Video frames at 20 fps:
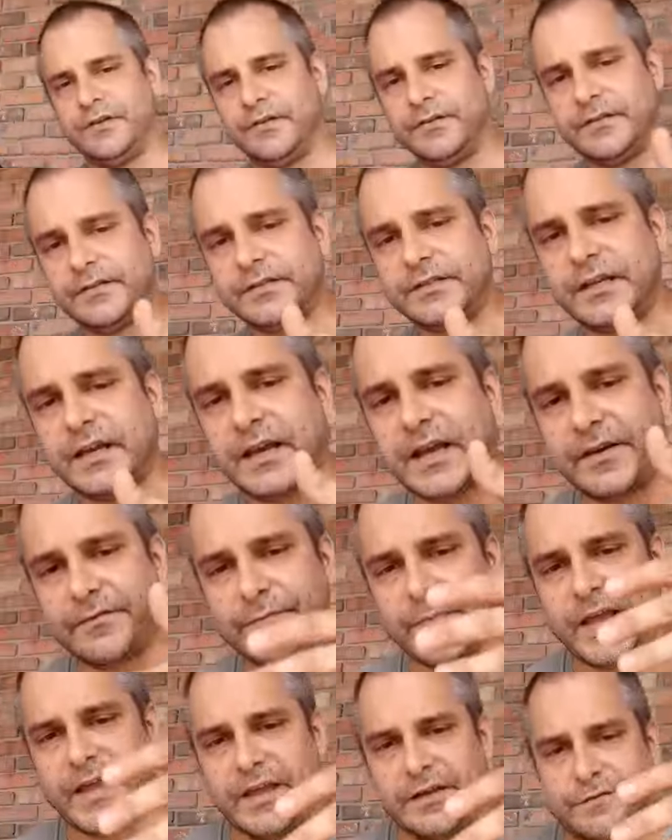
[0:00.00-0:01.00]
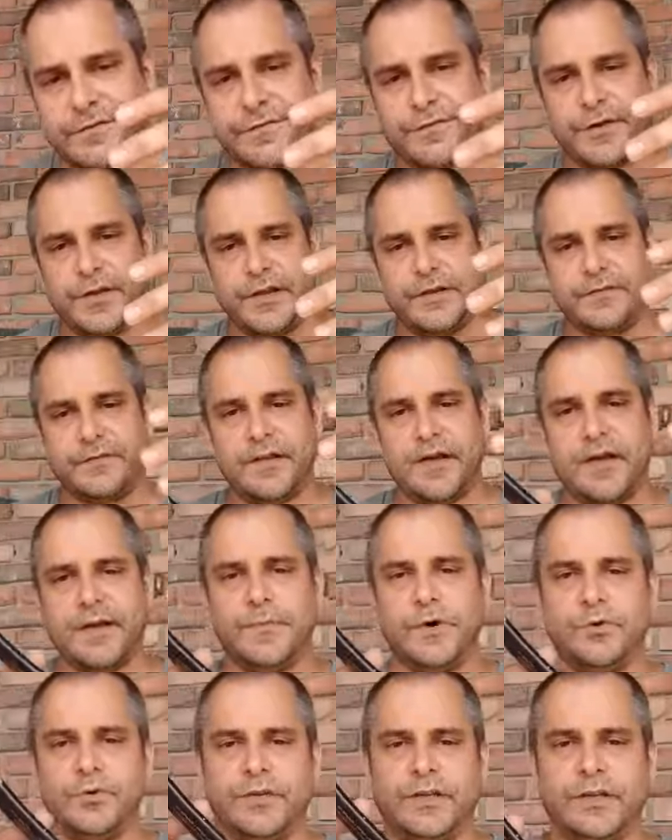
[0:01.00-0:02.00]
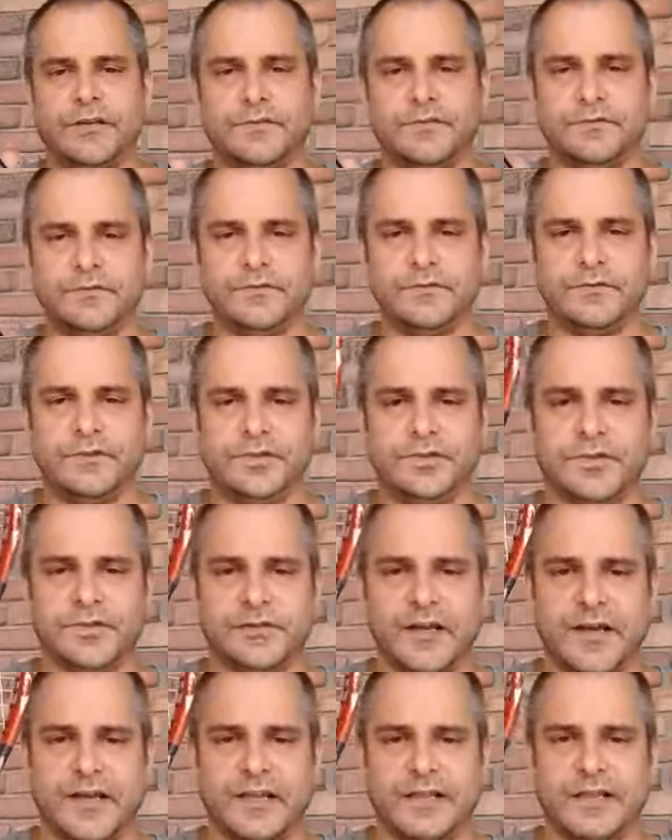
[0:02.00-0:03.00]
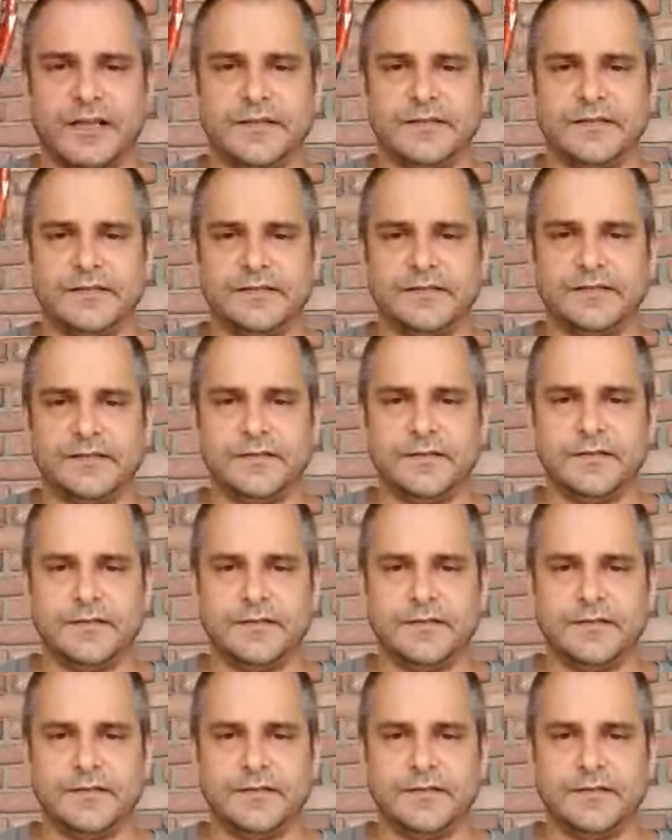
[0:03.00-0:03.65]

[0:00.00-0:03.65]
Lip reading: see, I have my hand free. Now I'm holding just the racket like this.